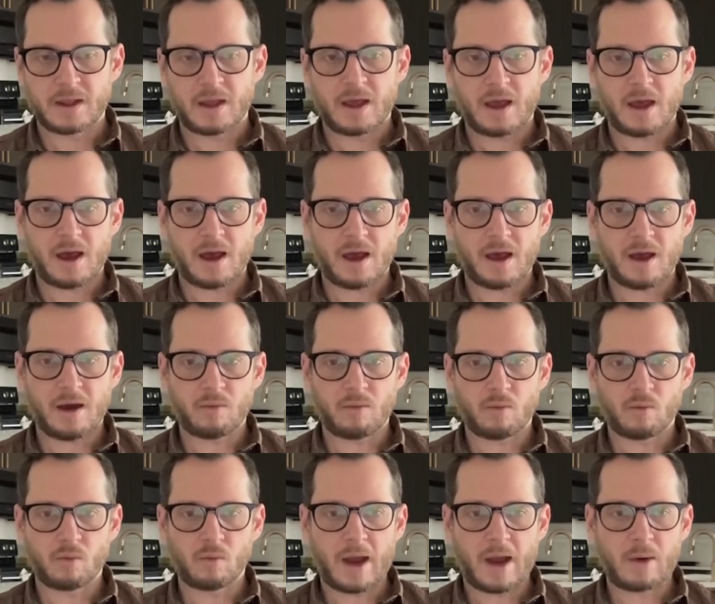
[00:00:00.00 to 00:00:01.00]
uh,
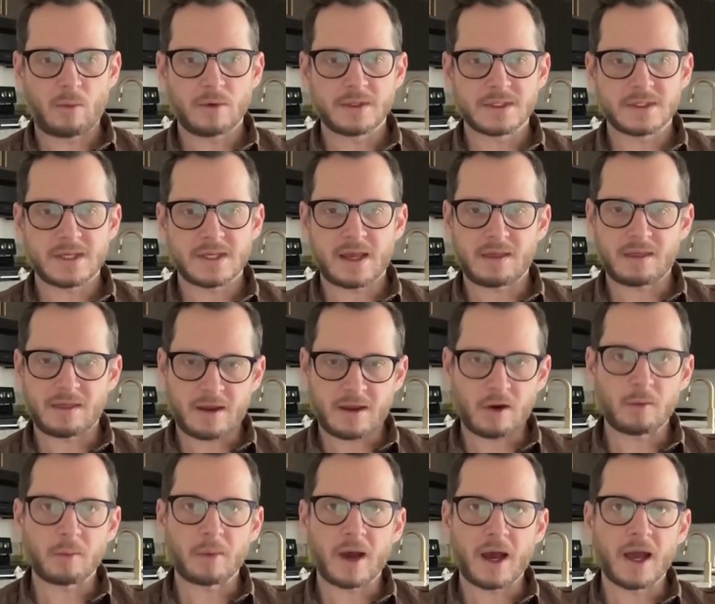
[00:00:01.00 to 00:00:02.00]
i wouldn't say
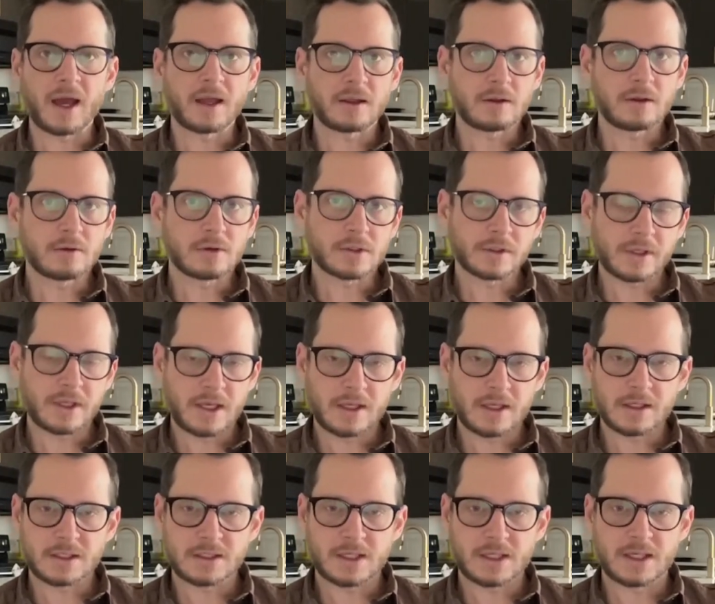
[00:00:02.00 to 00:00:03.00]
thereby usually in
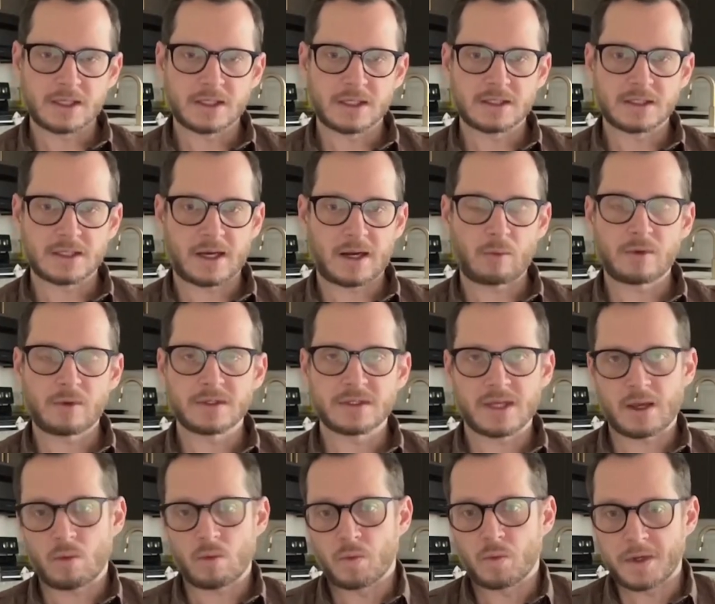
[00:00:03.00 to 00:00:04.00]
a sentence and i wouldn't
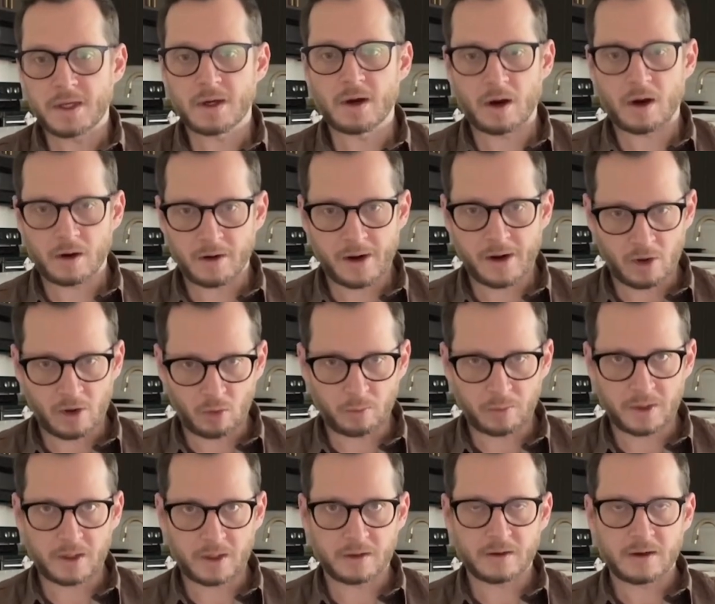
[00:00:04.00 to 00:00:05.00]
say we are
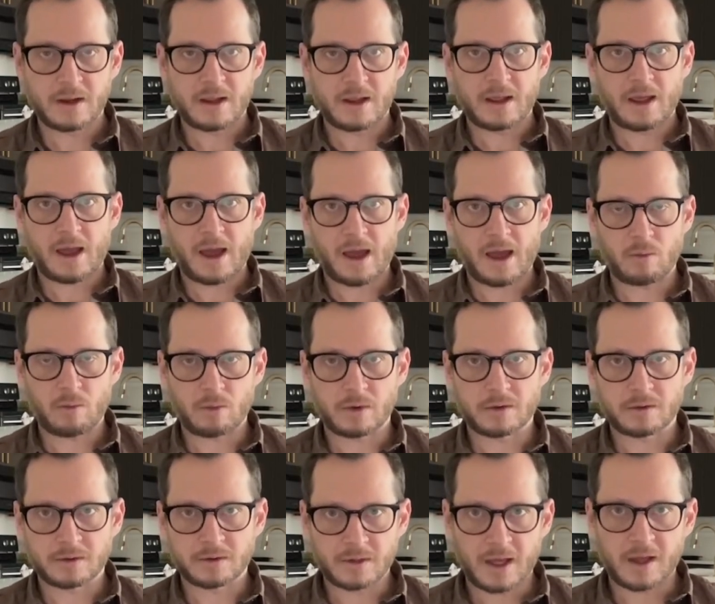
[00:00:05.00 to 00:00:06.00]
helping i
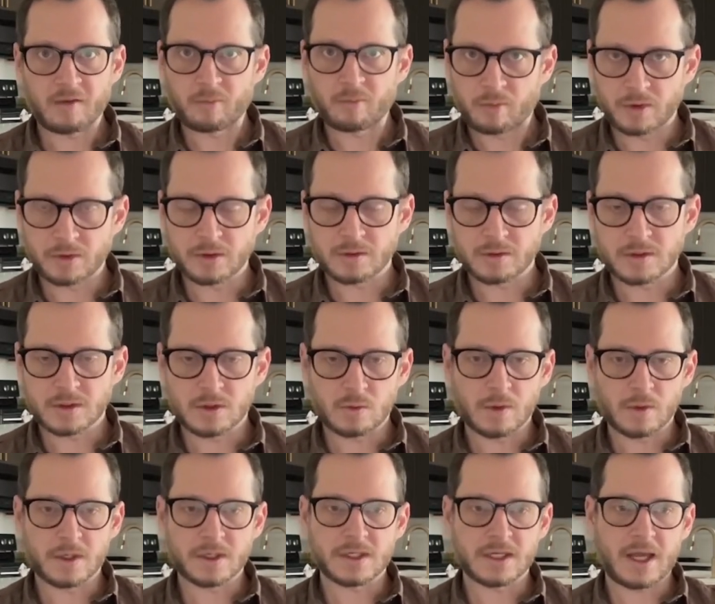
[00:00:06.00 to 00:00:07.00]
would kind of put those two
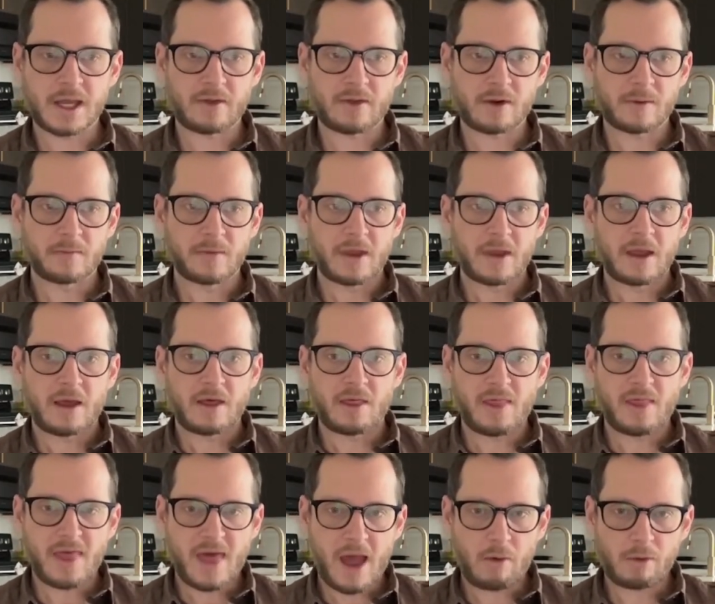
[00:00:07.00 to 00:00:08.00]
words together
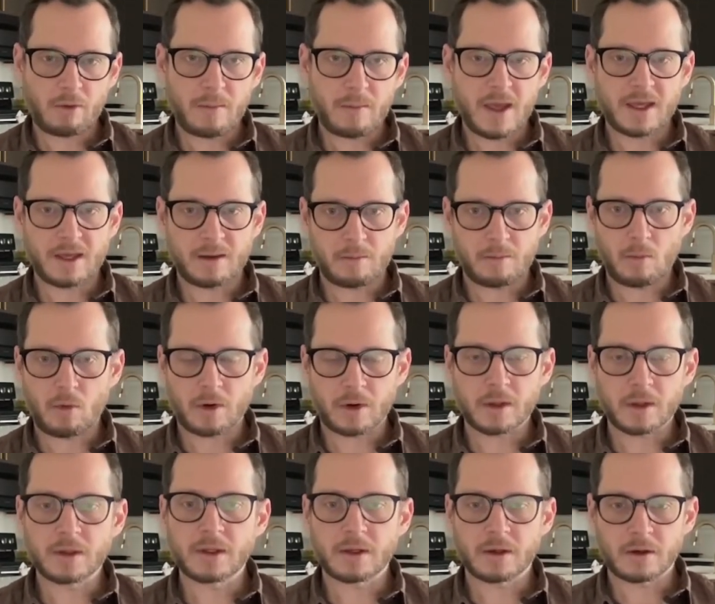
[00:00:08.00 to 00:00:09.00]
that would make it more
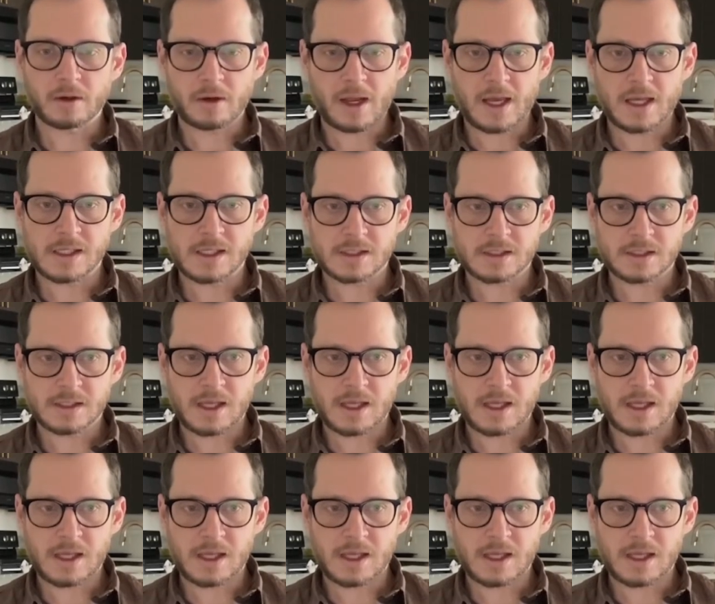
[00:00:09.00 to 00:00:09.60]
clear as